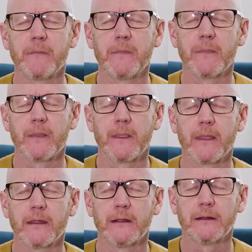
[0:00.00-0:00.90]

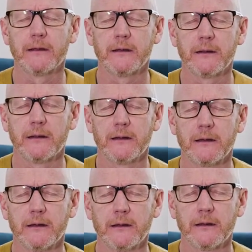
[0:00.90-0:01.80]
(silence)